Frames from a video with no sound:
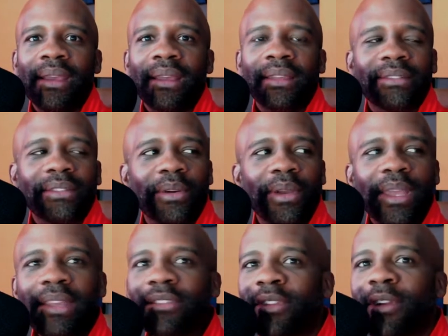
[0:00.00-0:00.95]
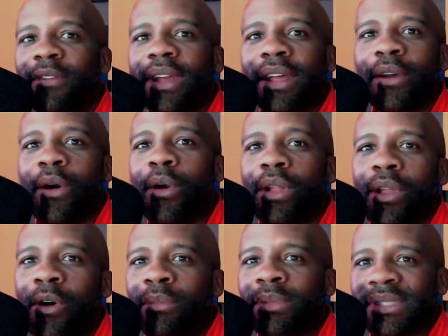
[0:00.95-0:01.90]
So he served on the
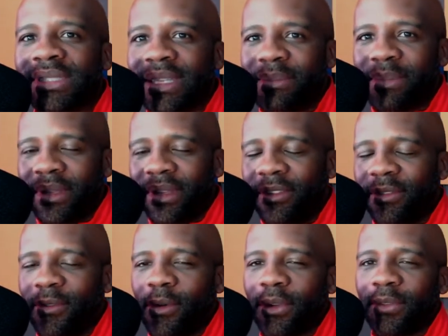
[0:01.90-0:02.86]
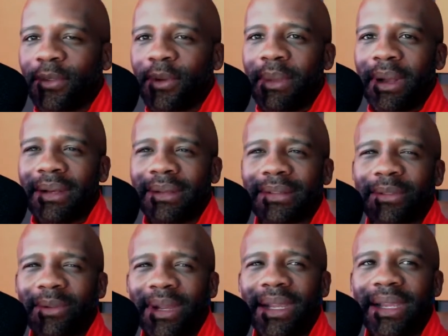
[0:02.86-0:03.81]
Oklahoma City Police Force for about three